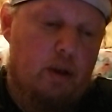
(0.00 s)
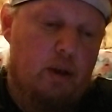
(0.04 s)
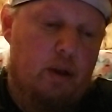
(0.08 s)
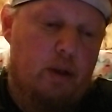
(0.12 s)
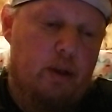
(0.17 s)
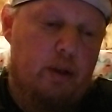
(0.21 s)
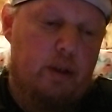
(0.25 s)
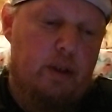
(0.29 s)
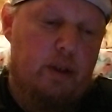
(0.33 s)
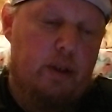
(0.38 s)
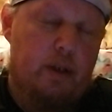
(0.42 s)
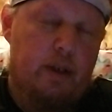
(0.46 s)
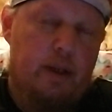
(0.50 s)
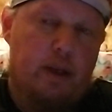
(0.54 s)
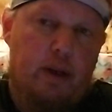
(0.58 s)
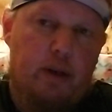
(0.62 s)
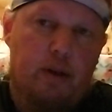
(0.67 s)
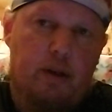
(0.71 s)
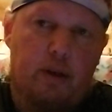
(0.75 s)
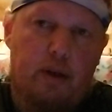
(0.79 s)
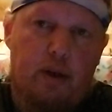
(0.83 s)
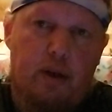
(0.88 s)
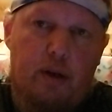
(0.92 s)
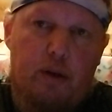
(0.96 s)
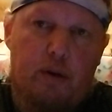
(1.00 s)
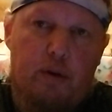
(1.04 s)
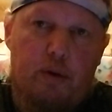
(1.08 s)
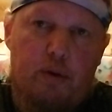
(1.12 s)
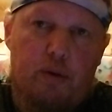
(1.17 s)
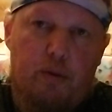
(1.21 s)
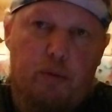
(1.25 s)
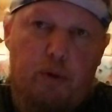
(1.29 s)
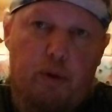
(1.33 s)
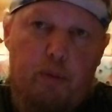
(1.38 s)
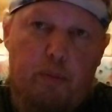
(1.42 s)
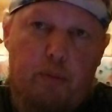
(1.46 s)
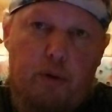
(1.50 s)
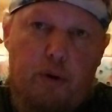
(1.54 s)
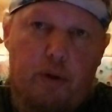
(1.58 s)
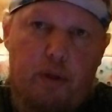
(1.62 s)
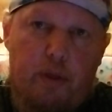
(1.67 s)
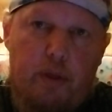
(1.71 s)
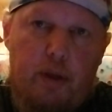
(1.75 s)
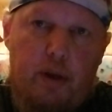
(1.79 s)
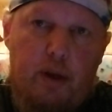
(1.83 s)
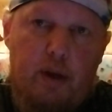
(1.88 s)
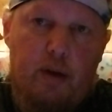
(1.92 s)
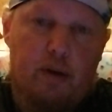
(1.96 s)
and then down here, one more
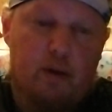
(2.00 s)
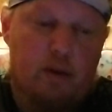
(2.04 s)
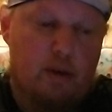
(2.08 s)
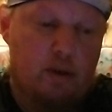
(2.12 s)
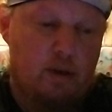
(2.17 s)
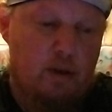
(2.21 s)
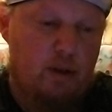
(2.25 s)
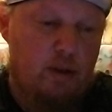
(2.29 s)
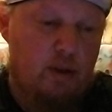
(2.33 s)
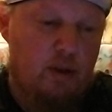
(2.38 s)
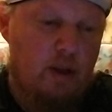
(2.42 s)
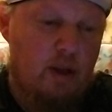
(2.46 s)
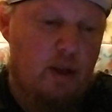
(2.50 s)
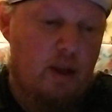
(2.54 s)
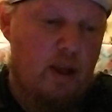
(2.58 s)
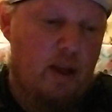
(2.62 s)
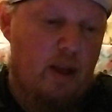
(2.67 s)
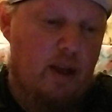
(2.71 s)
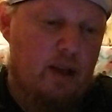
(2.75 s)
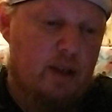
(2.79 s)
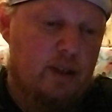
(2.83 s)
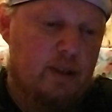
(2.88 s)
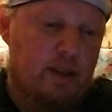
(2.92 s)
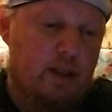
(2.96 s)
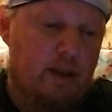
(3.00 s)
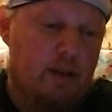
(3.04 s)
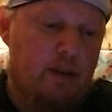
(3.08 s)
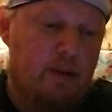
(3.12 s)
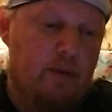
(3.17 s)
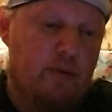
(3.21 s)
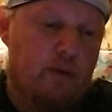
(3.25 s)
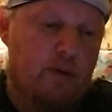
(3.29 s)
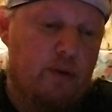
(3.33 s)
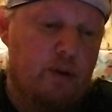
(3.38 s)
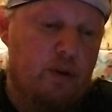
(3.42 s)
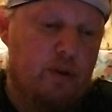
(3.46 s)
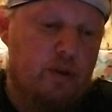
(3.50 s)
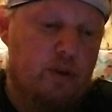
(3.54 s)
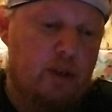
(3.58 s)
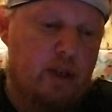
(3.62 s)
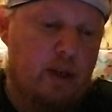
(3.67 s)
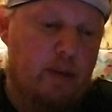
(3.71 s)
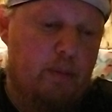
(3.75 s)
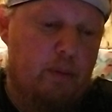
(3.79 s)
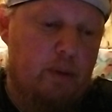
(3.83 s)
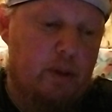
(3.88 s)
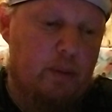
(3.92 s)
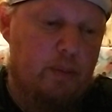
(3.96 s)
thing: safety for use in
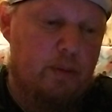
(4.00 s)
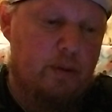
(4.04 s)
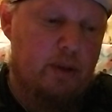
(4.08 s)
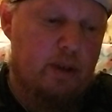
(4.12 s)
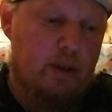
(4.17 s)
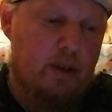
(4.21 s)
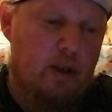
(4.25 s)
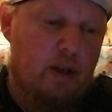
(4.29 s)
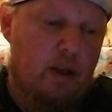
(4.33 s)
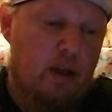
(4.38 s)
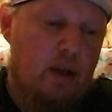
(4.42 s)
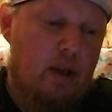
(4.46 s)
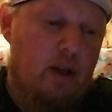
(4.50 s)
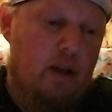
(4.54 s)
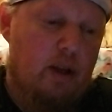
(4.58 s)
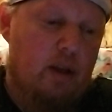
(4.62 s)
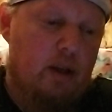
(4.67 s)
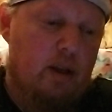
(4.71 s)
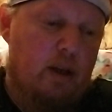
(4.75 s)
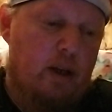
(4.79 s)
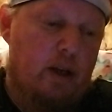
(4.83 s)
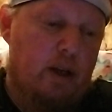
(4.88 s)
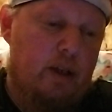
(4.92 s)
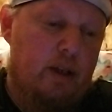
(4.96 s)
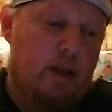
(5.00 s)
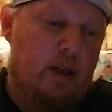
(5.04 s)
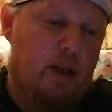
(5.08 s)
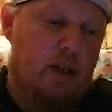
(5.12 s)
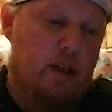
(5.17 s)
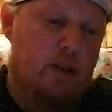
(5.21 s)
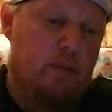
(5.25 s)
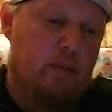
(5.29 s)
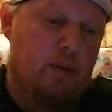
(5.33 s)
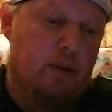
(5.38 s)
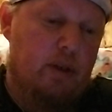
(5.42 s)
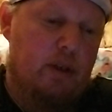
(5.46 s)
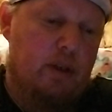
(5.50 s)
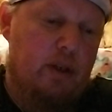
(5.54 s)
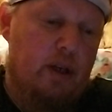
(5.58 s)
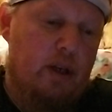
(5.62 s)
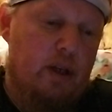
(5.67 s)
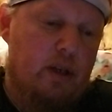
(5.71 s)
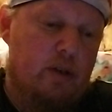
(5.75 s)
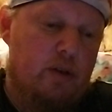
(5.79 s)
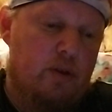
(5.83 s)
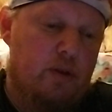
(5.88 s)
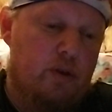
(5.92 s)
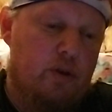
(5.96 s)
epilepsy. ADHD
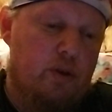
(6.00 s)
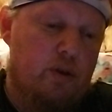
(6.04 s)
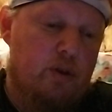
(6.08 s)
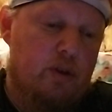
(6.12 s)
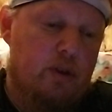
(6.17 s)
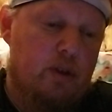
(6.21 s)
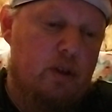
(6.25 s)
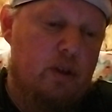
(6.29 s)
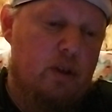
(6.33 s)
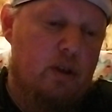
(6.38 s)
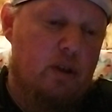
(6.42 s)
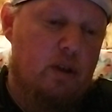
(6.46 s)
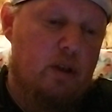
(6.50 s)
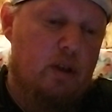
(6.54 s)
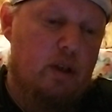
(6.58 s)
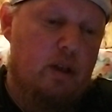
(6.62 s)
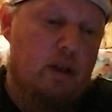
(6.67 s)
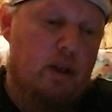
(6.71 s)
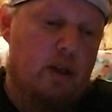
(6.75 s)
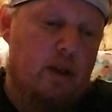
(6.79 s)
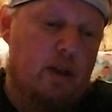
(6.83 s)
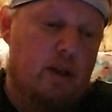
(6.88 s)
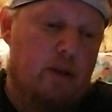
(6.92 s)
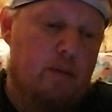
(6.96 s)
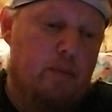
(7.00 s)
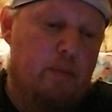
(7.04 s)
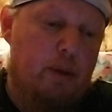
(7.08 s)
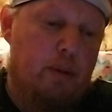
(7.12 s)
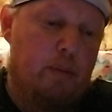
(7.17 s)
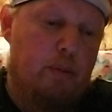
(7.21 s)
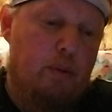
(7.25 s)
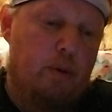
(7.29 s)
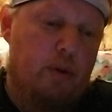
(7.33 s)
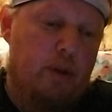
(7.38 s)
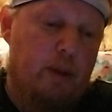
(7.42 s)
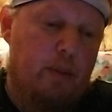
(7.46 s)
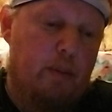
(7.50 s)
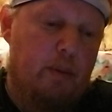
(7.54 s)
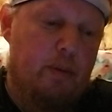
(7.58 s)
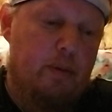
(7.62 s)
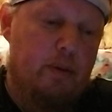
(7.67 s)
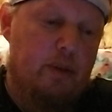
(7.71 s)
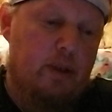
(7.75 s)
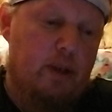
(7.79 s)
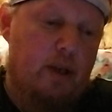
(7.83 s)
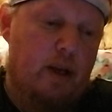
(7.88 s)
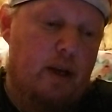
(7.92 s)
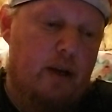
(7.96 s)
medications used in people with
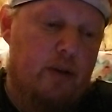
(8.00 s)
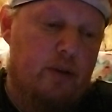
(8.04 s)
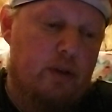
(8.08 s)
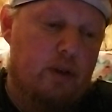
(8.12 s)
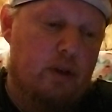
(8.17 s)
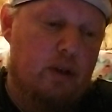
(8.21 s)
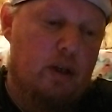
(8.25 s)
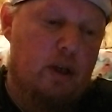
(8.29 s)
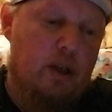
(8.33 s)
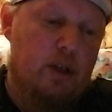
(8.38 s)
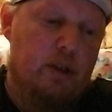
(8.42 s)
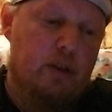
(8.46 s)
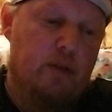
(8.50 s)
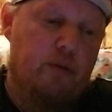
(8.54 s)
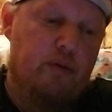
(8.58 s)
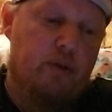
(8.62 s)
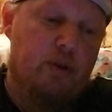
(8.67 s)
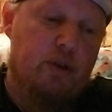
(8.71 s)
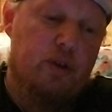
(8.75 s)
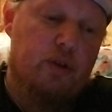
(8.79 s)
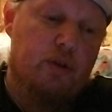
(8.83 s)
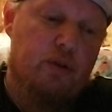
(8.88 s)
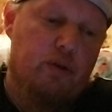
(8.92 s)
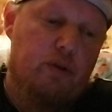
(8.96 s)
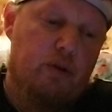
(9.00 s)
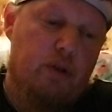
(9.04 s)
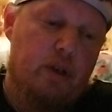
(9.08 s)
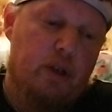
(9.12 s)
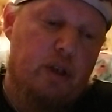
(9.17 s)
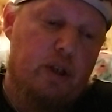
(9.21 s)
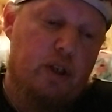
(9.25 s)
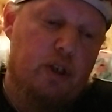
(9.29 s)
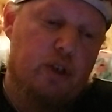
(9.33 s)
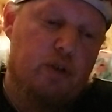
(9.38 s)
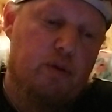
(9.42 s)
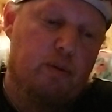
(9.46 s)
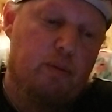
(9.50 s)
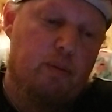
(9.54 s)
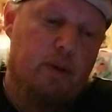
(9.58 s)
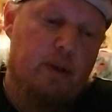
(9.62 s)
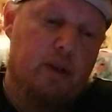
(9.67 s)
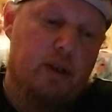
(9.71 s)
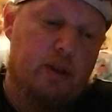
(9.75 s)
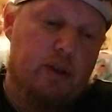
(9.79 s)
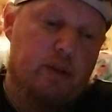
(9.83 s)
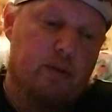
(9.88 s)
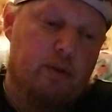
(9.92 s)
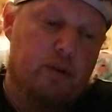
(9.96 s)
epilepsy has a controversial history
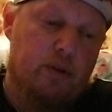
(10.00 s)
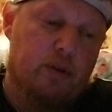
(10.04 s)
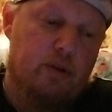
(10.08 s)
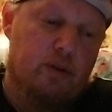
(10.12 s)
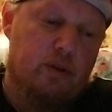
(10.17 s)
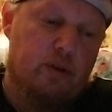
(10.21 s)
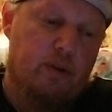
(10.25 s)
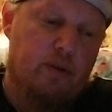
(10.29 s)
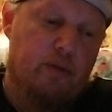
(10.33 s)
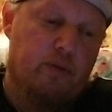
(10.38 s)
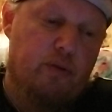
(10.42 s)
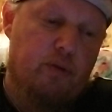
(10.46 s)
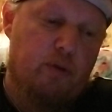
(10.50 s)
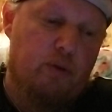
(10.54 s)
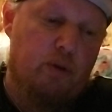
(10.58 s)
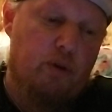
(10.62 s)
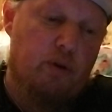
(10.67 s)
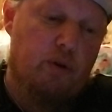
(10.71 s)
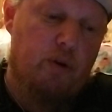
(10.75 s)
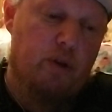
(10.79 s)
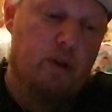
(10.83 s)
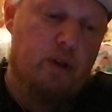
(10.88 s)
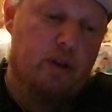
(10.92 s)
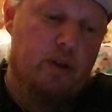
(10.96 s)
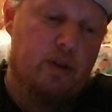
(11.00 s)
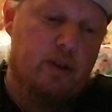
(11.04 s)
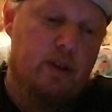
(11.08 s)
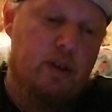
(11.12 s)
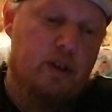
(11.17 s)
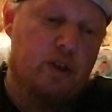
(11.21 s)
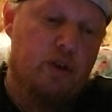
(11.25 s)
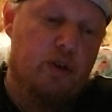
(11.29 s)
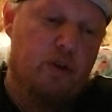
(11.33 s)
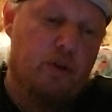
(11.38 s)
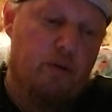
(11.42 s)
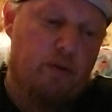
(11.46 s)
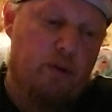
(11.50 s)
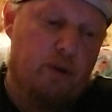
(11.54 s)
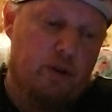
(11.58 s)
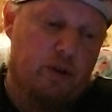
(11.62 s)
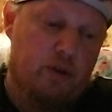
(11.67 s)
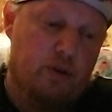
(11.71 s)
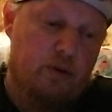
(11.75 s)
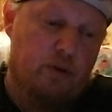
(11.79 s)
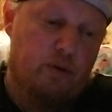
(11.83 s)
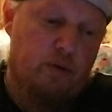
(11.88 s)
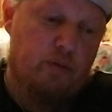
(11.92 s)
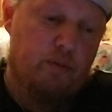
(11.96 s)
because of concern for lowering the seizure
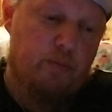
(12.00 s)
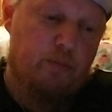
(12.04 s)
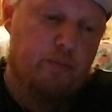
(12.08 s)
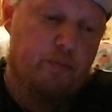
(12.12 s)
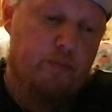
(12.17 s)
threshold.